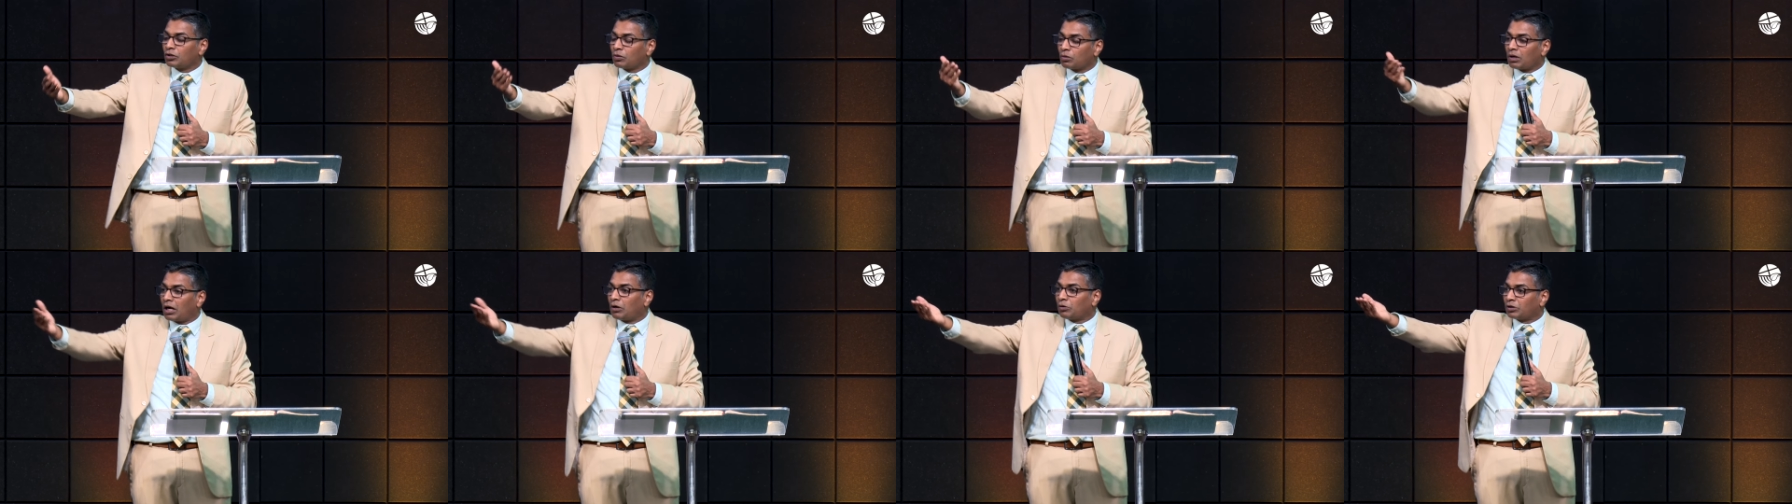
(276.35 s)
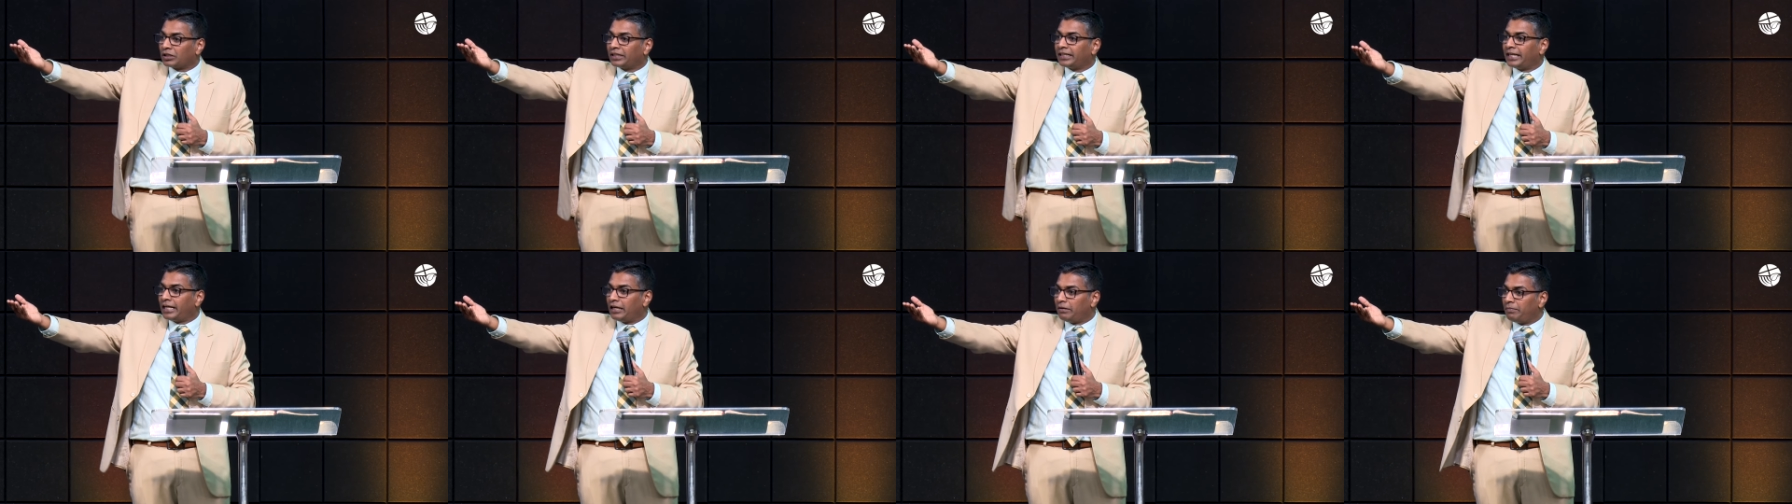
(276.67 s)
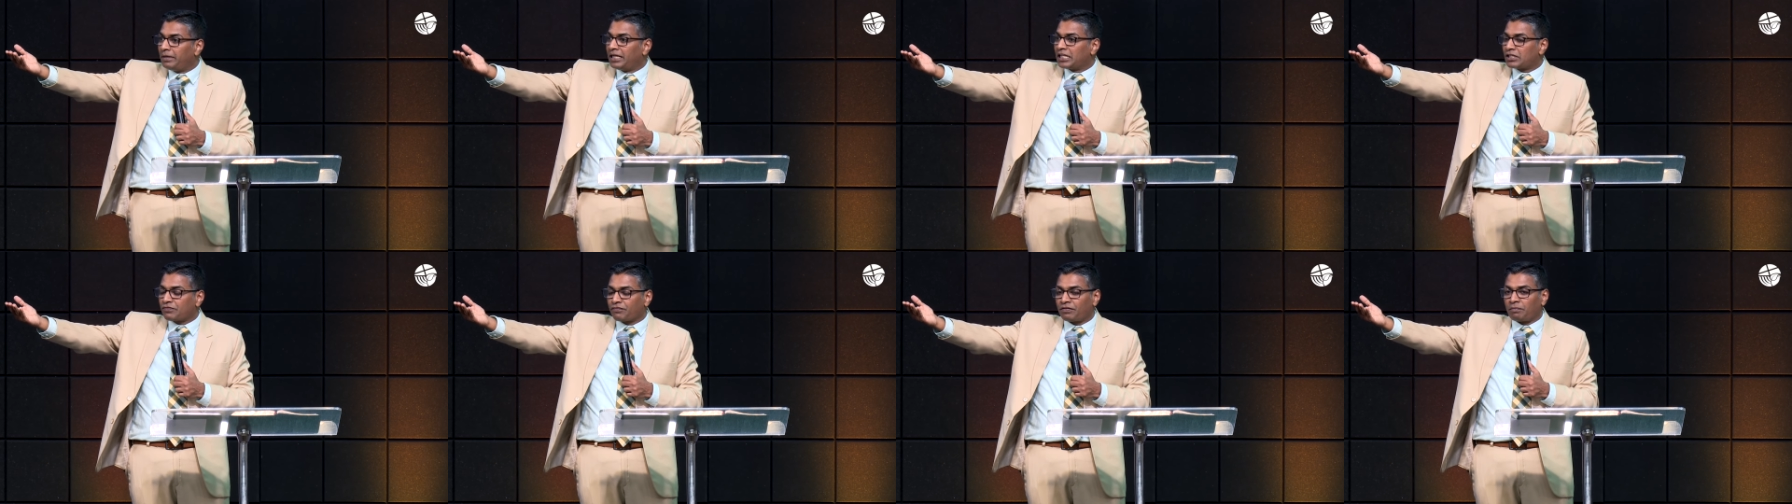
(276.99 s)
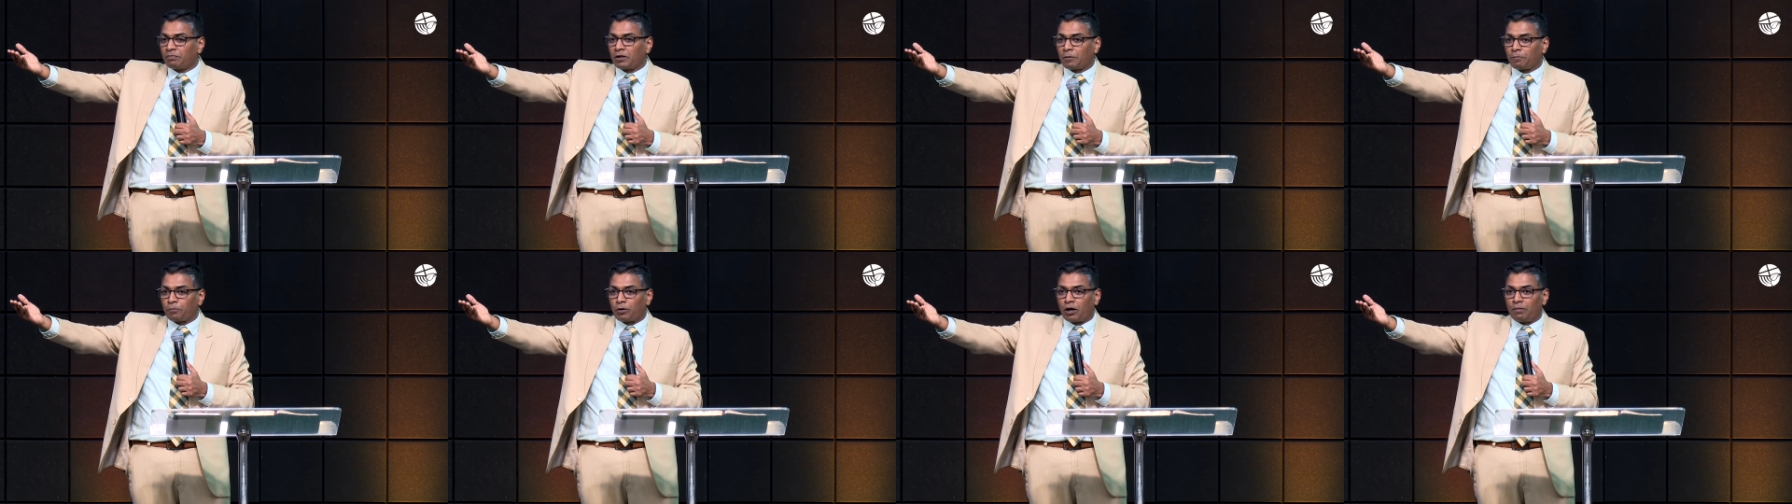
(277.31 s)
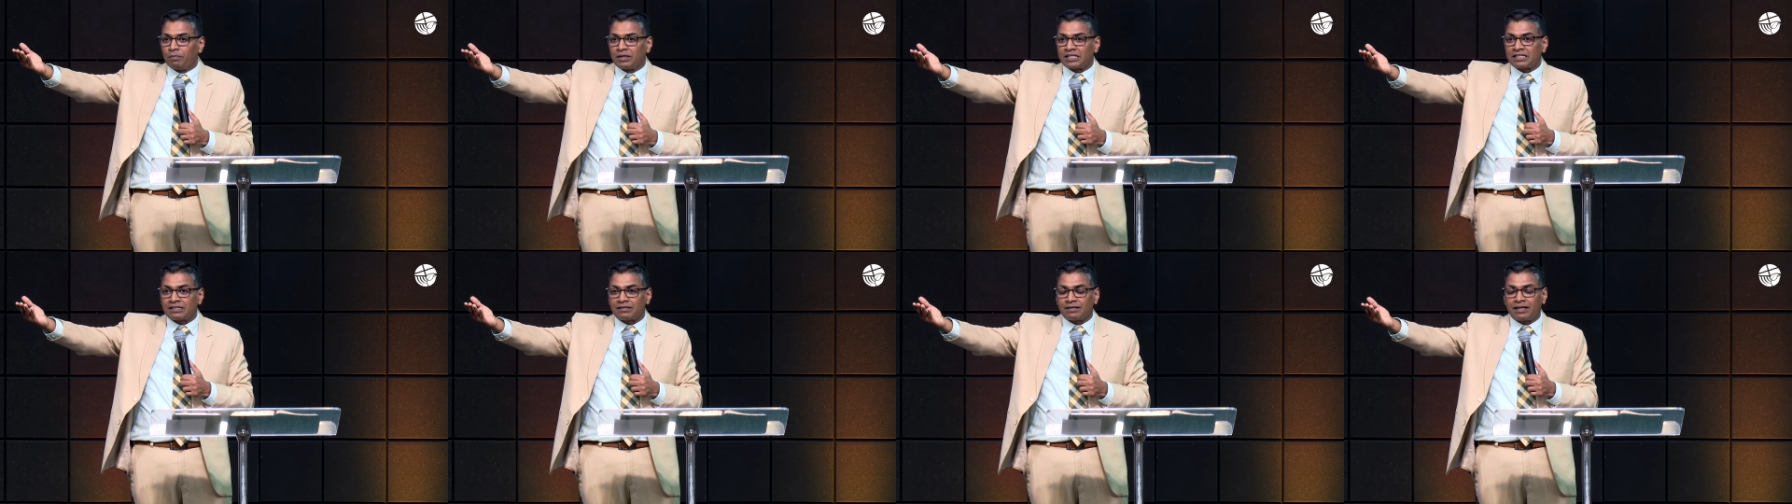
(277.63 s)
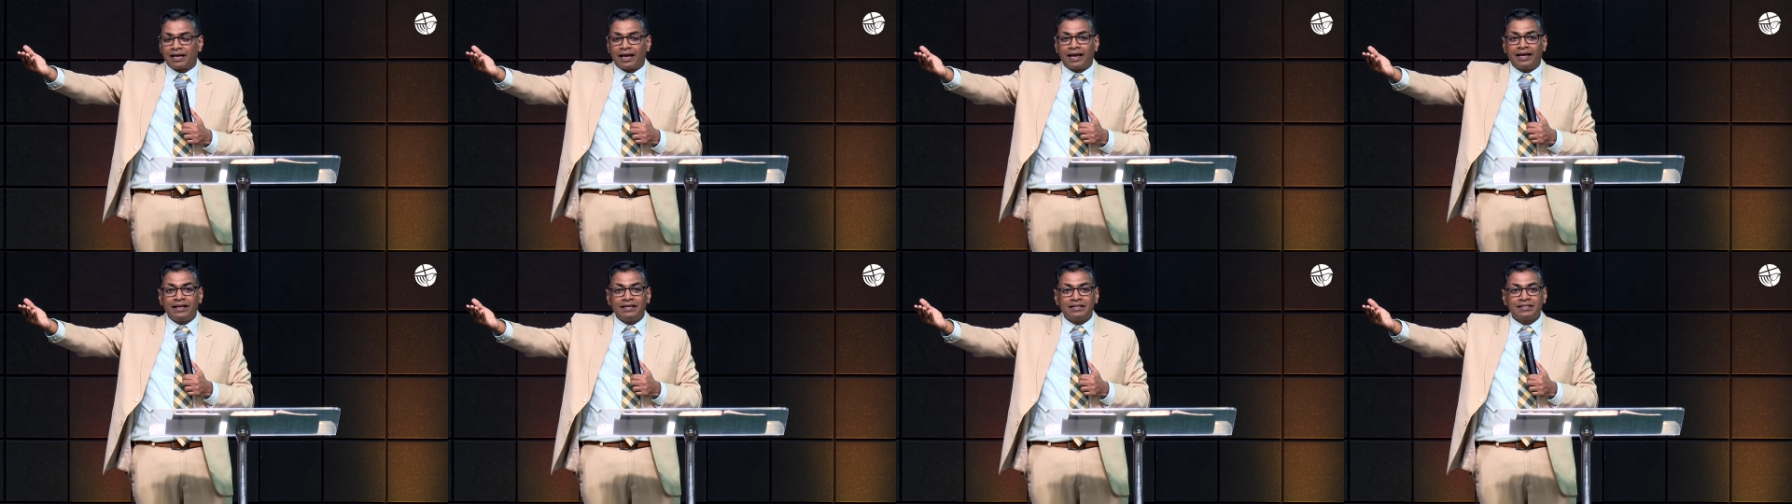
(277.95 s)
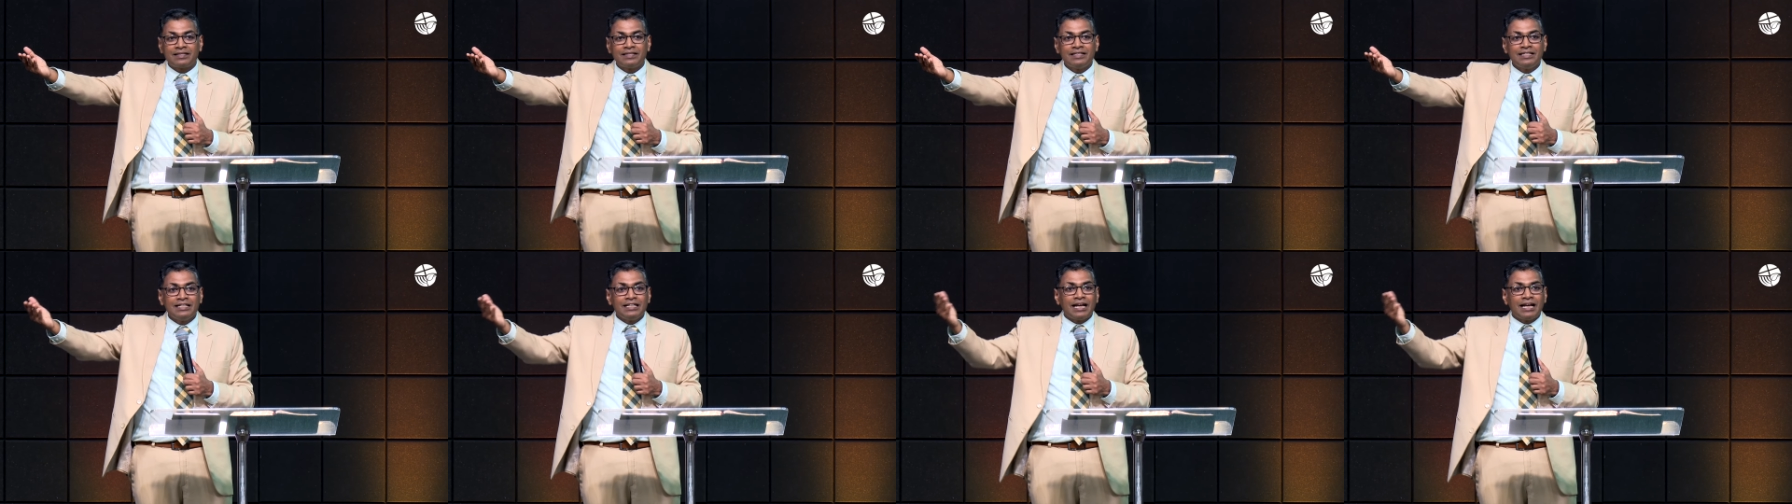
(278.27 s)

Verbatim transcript: rout the enemies from the promised land.